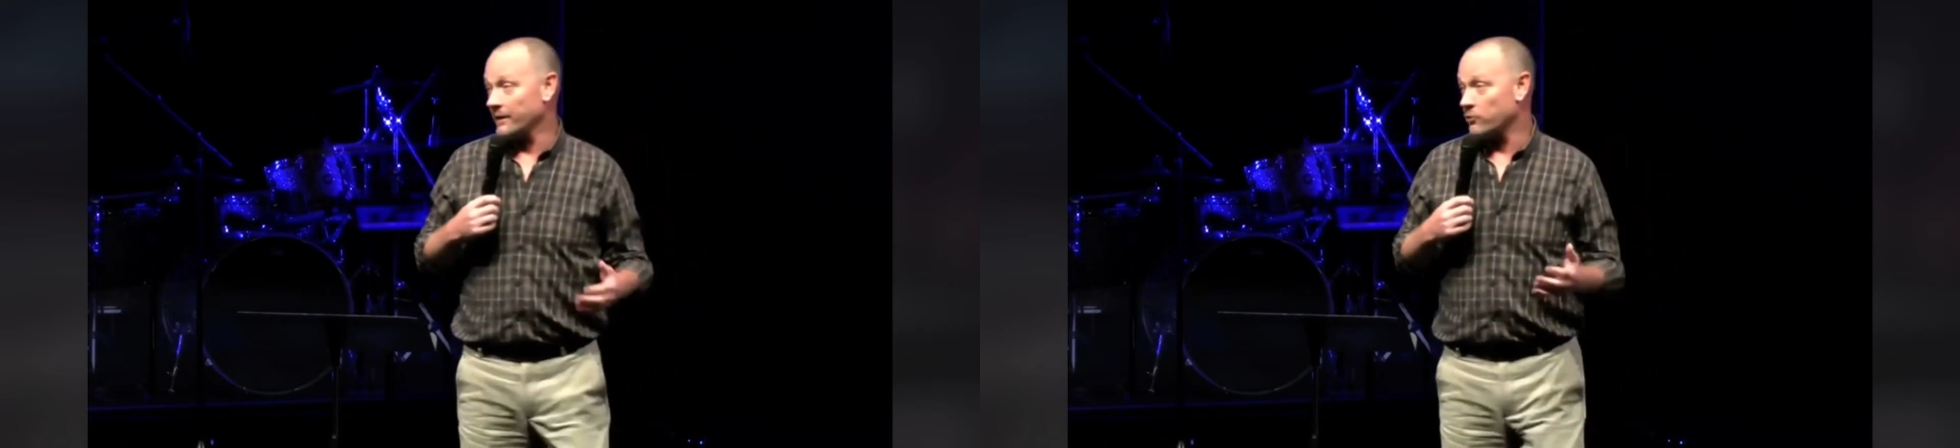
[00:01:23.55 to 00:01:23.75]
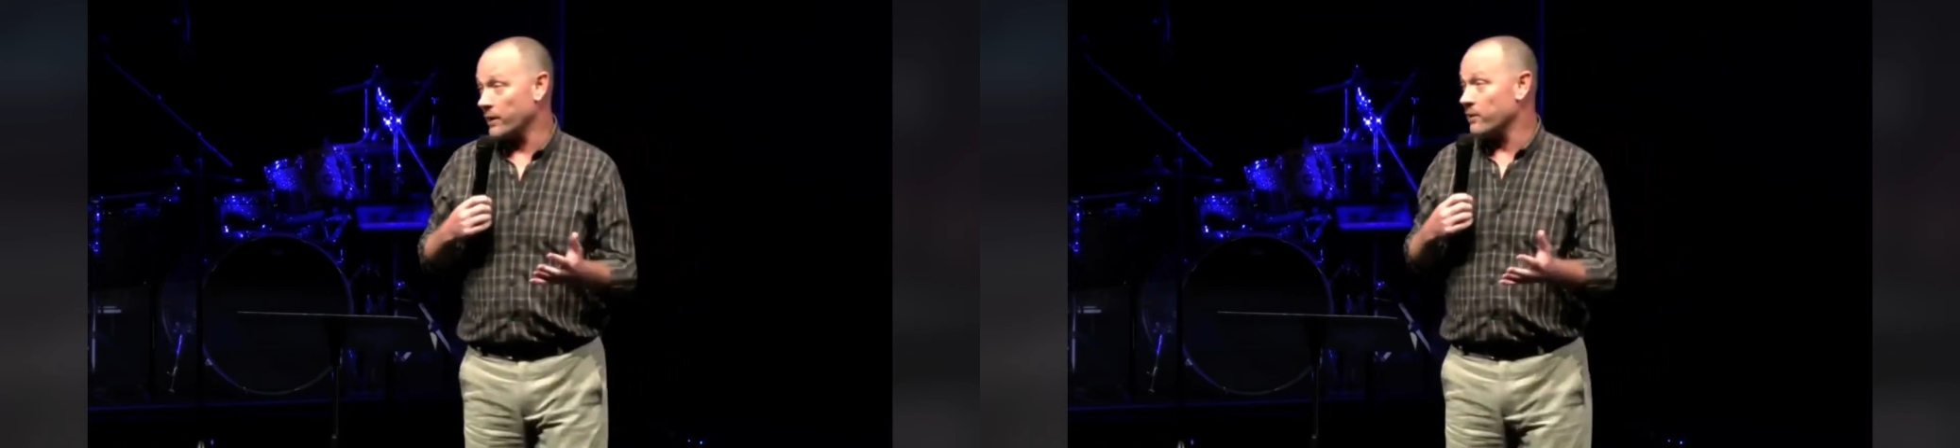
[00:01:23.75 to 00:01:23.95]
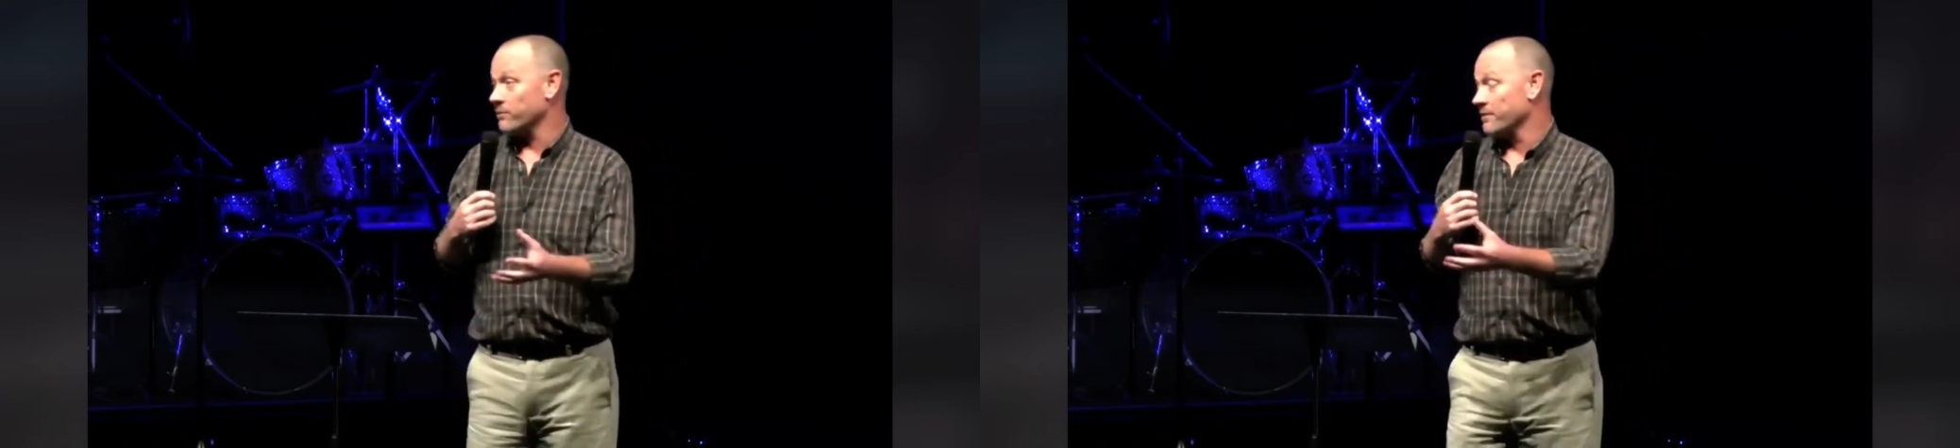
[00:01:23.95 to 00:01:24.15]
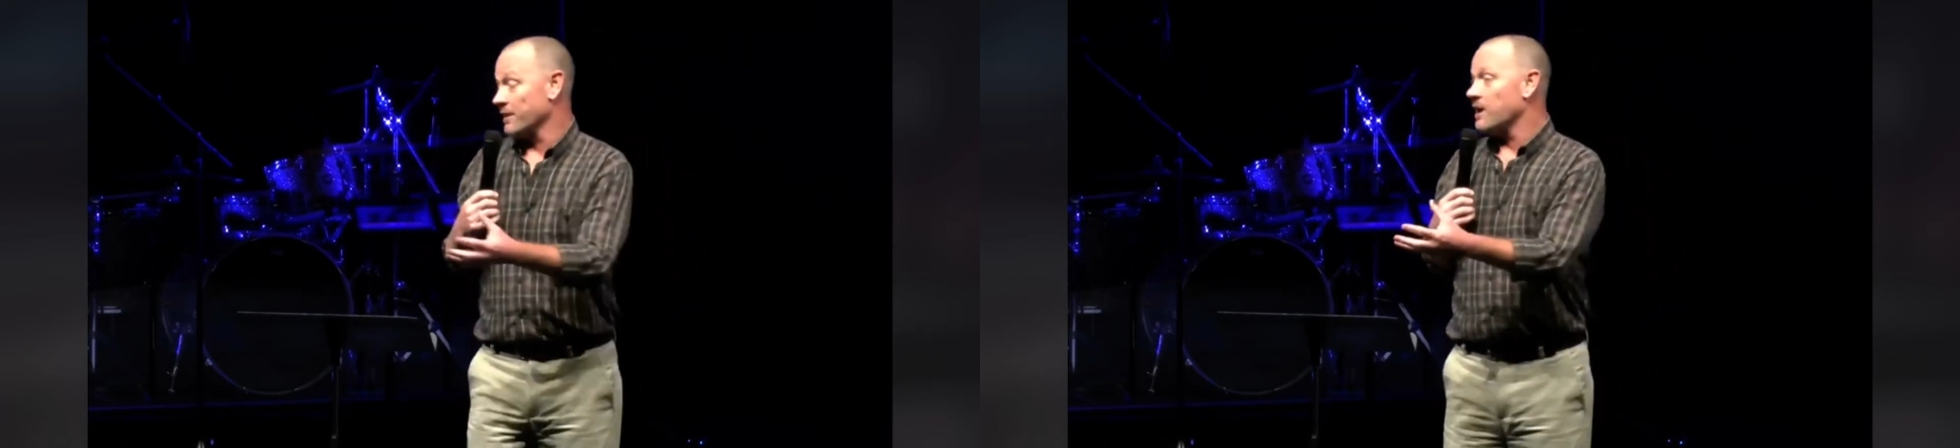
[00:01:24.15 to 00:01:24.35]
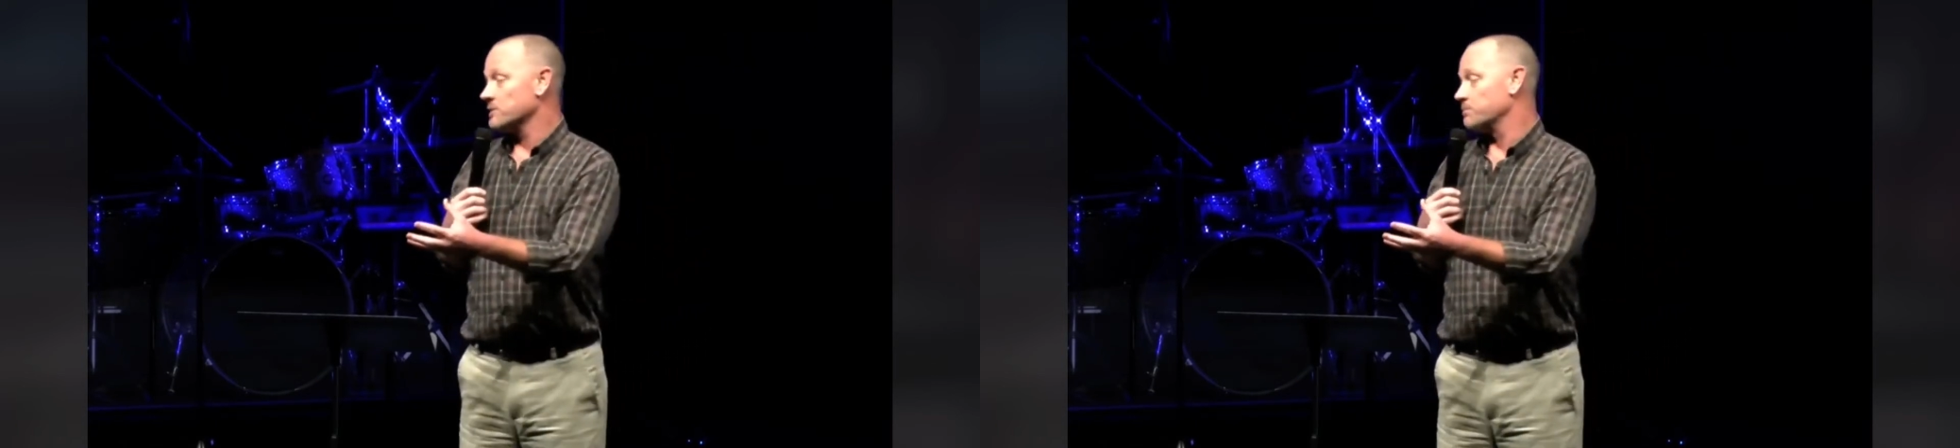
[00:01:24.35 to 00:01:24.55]
greater than the
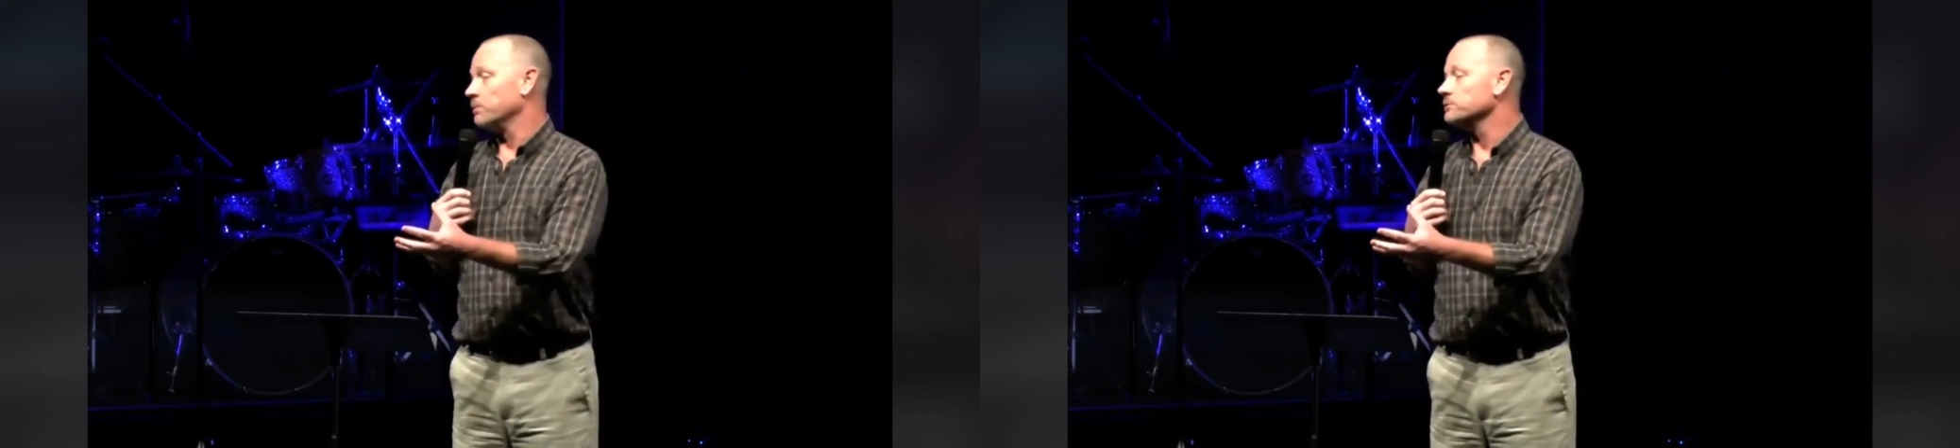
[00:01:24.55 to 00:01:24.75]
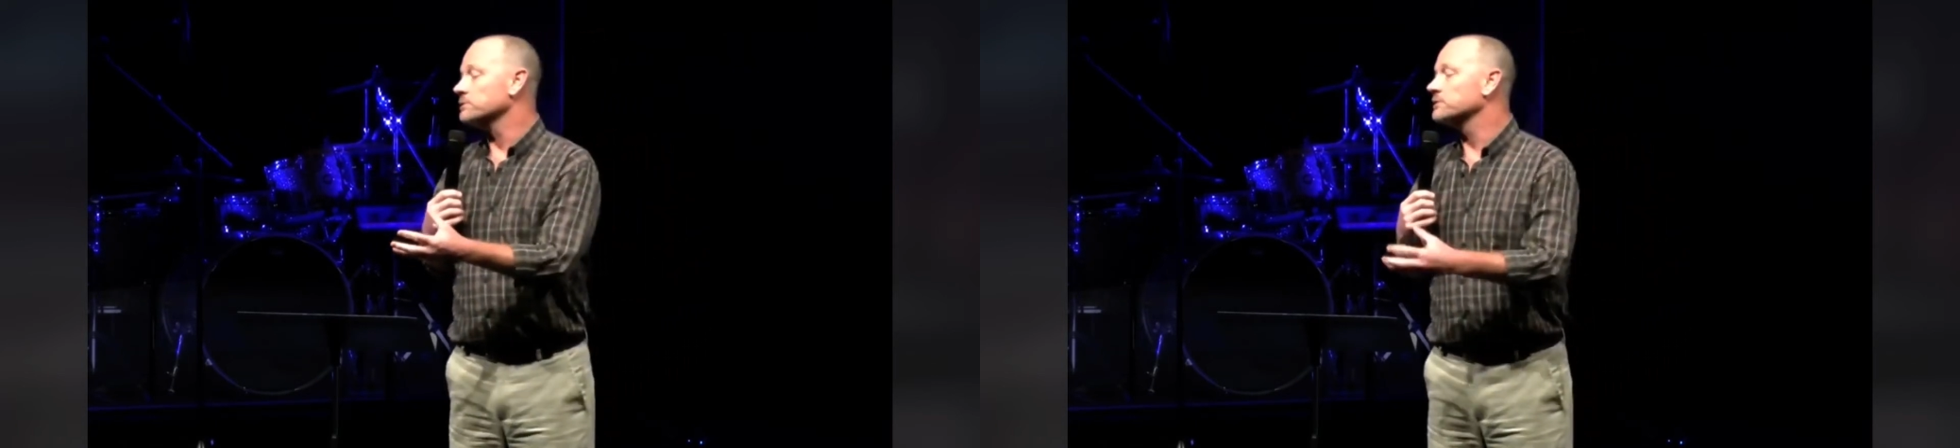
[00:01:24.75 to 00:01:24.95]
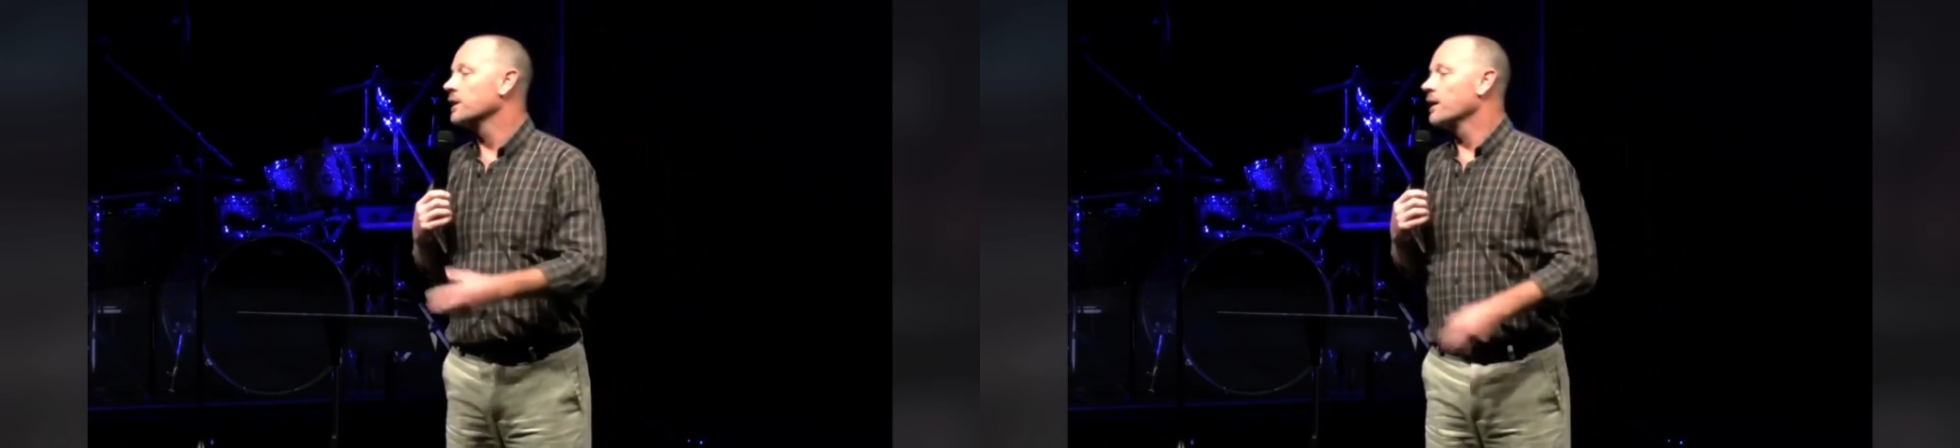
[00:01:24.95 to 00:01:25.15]
Gospels,